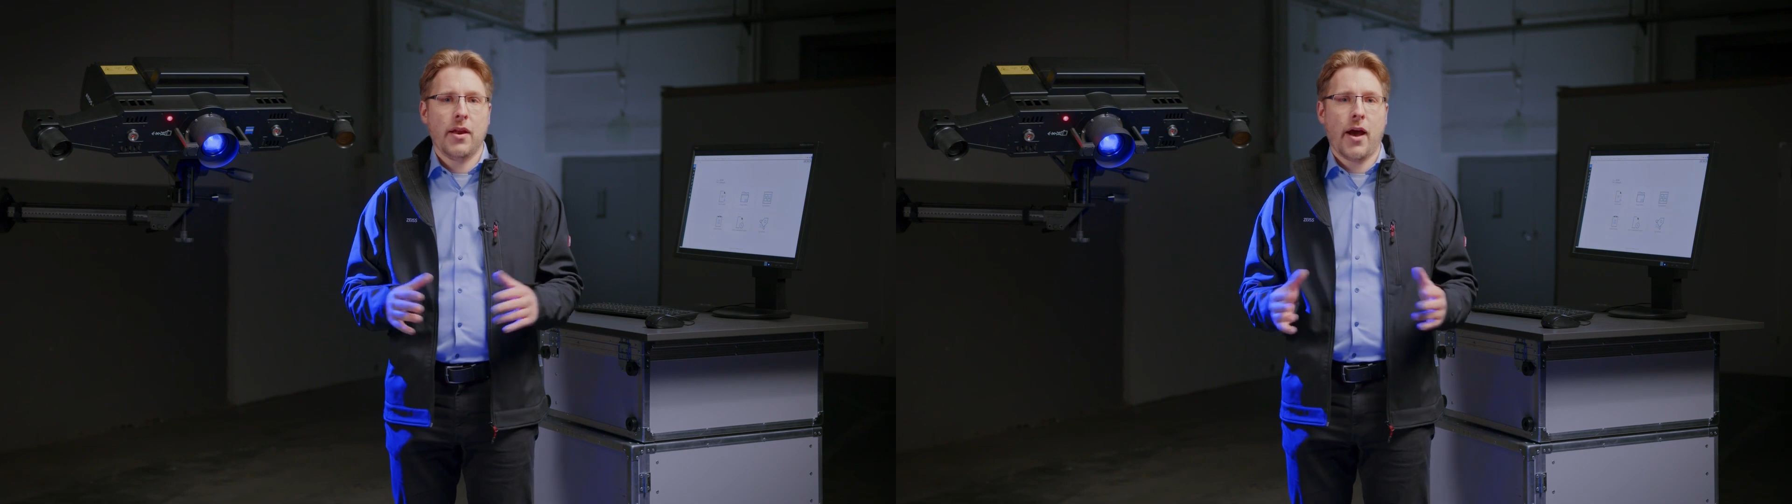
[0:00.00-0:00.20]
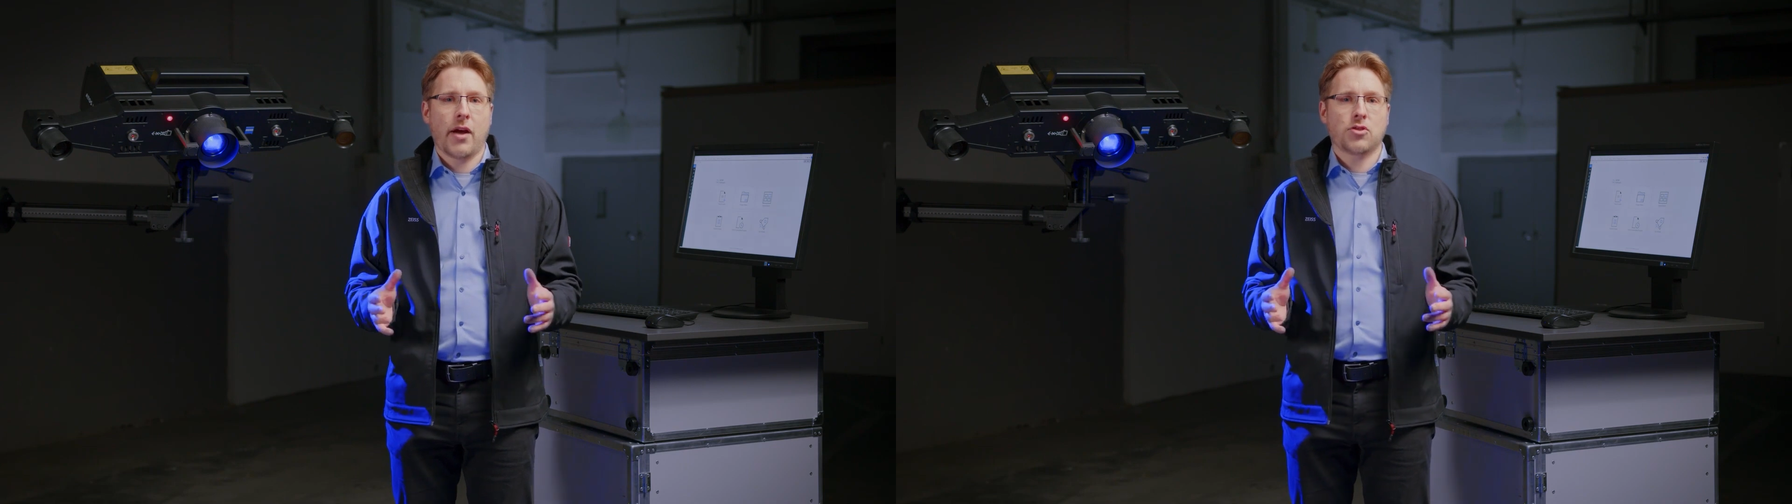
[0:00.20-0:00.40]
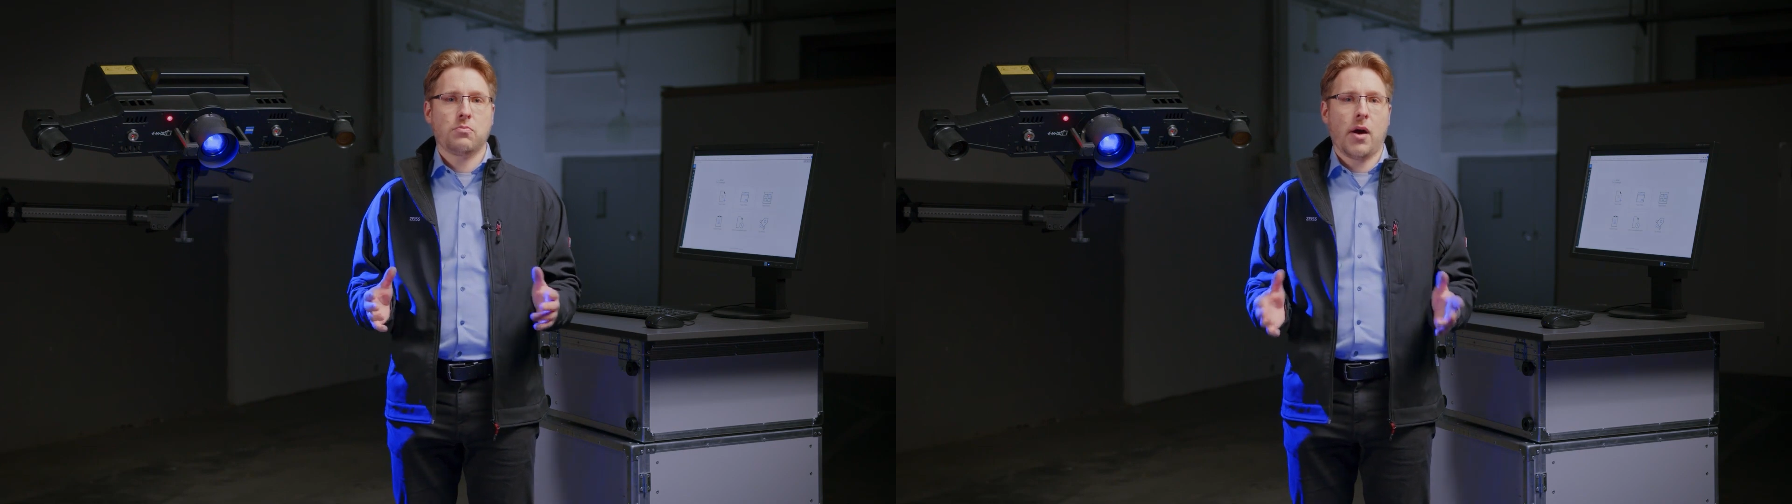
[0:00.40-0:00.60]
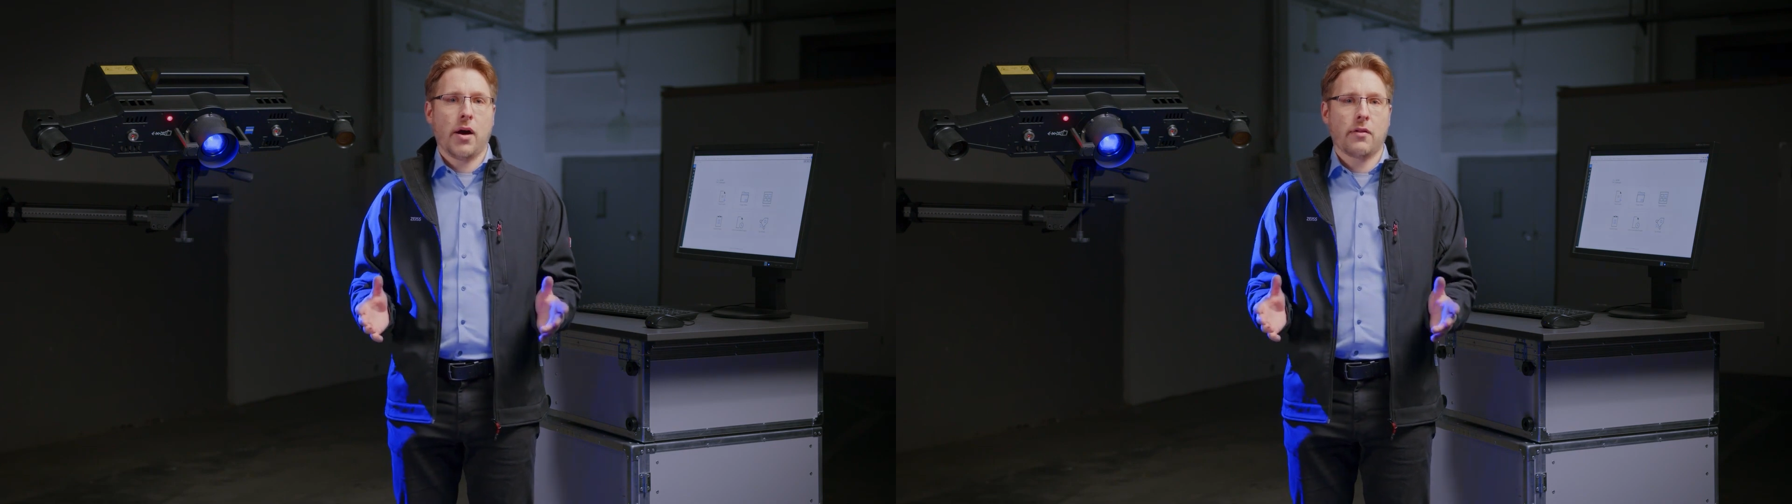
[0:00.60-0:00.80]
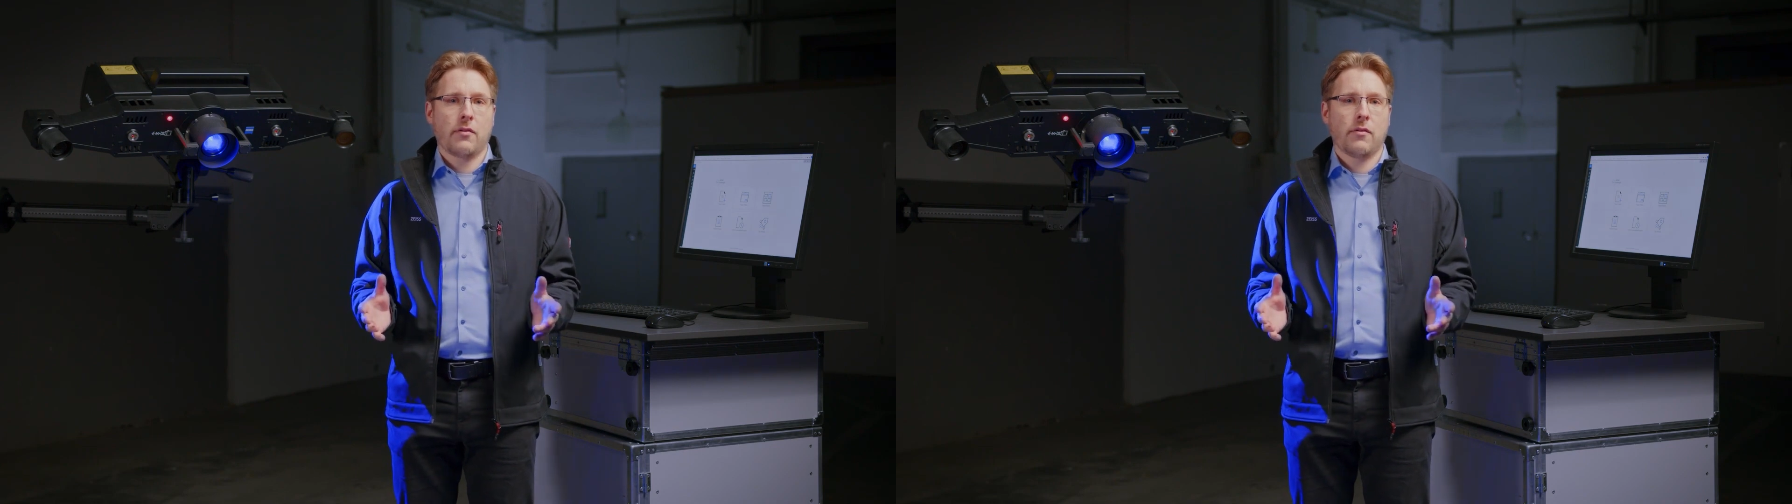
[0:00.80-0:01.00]
large
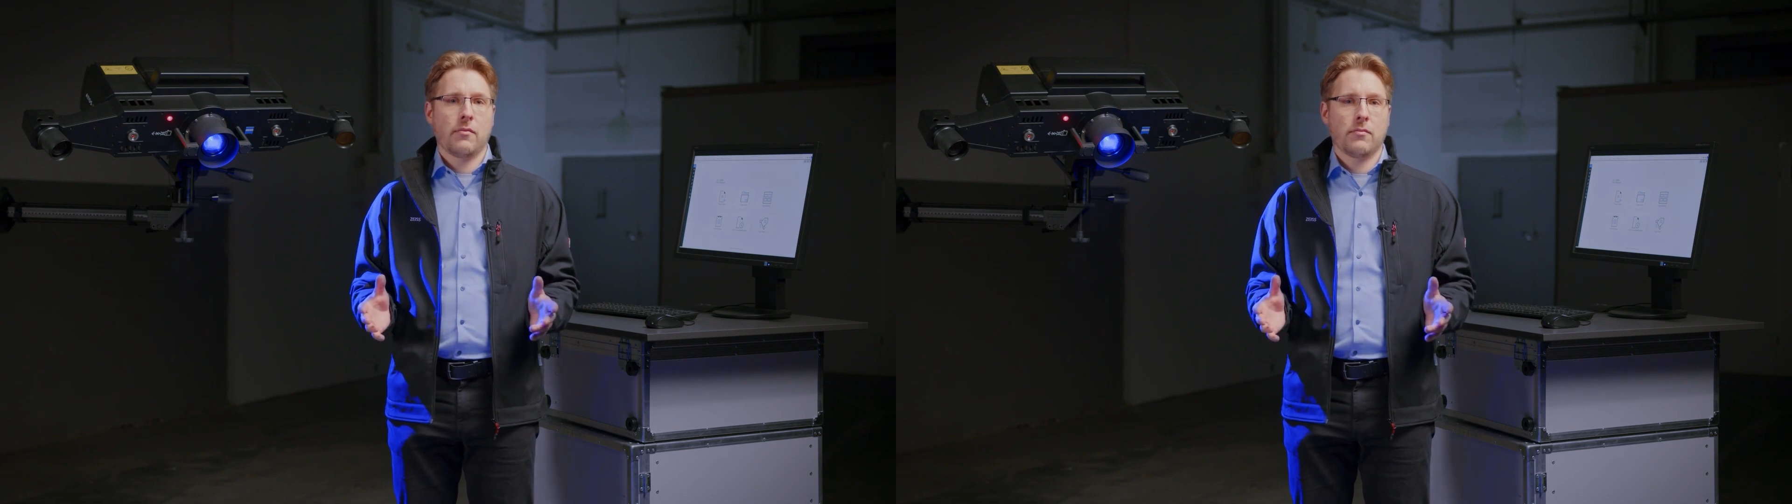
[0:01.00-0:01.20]
parts.